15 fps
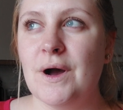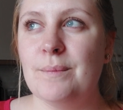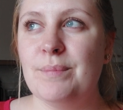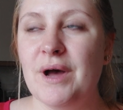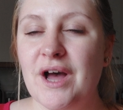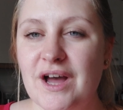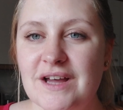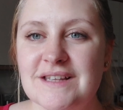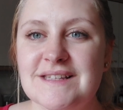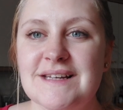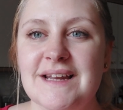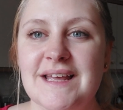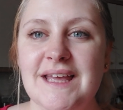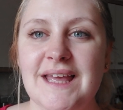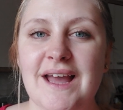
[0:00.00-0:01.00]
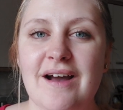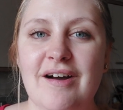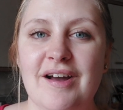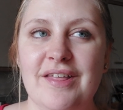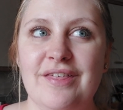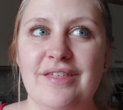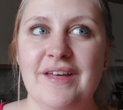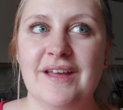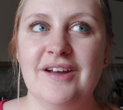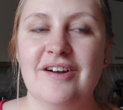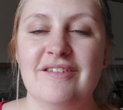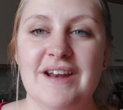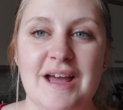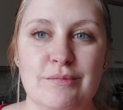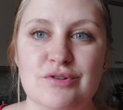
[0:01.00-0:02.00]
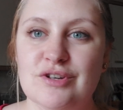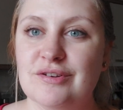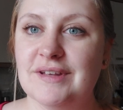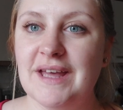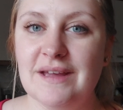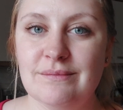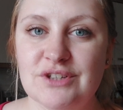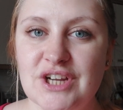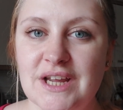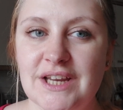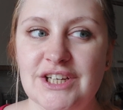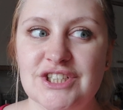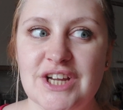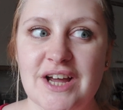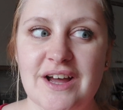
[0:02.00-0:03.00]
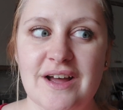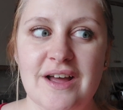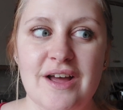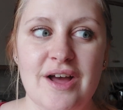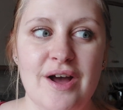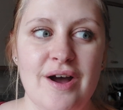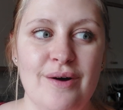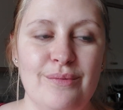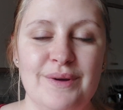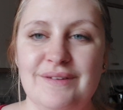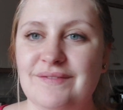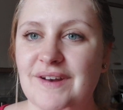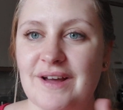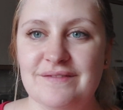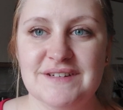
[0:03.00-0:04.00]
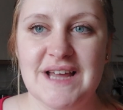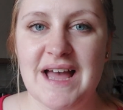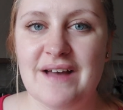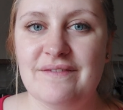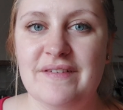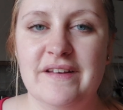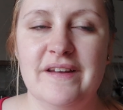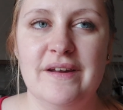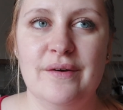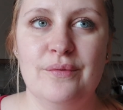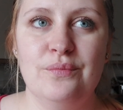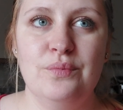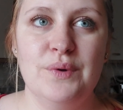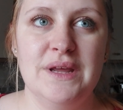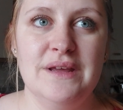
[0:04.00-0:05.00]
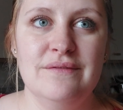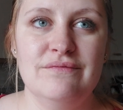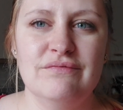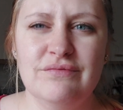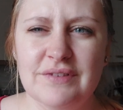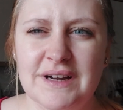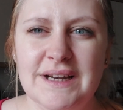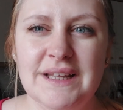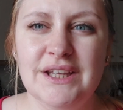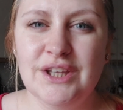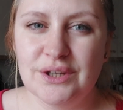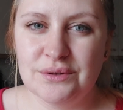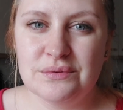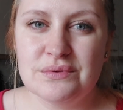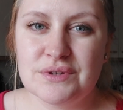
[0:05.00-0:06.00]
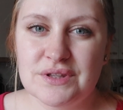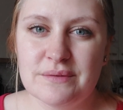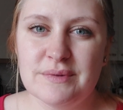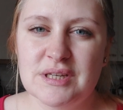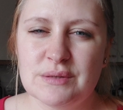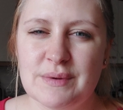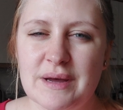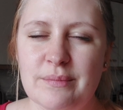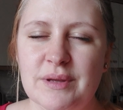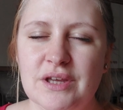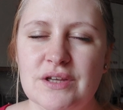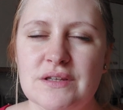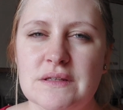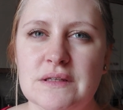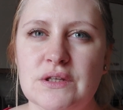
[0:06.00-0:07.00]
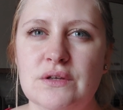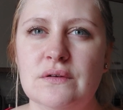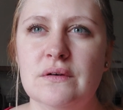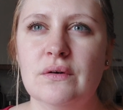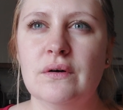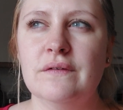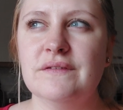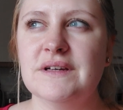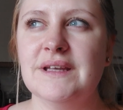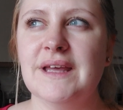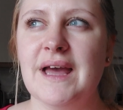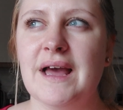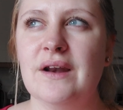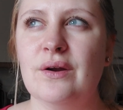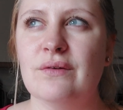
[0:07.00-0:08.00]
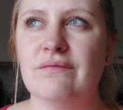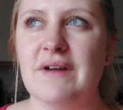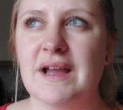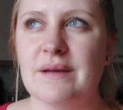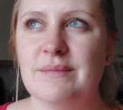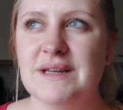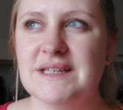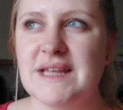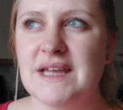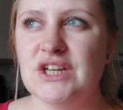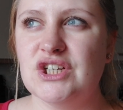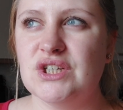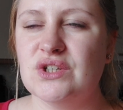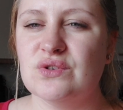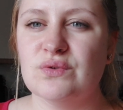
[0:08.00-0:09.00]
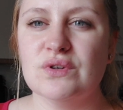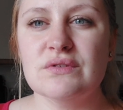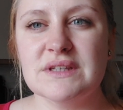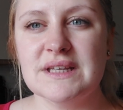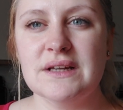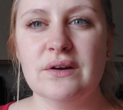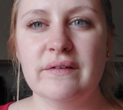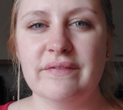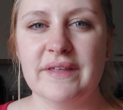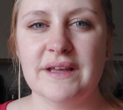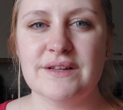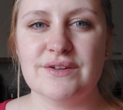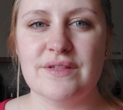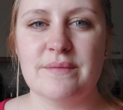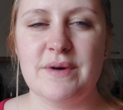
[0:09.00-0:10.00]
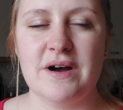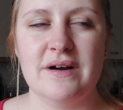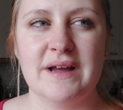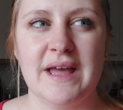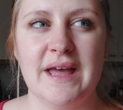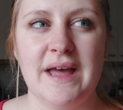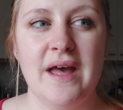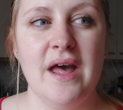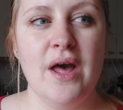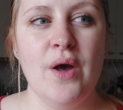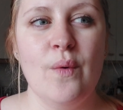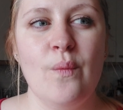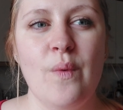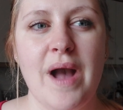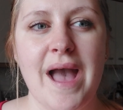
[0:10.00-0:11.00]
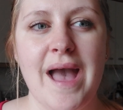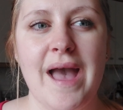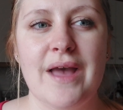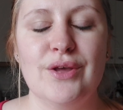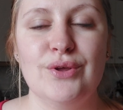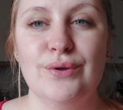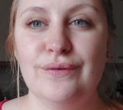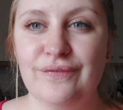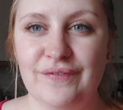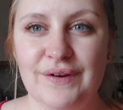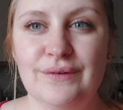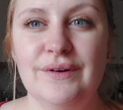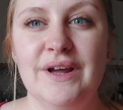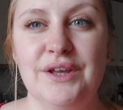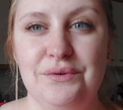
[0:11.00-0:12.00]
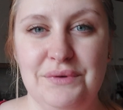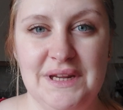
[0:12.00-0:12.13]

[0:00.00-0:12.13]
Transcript: personally I think are an absolute game changer. We've loved having, we've really used them as well, because you often get a lot of recommendations or you see a lot of things on the market where you feel like you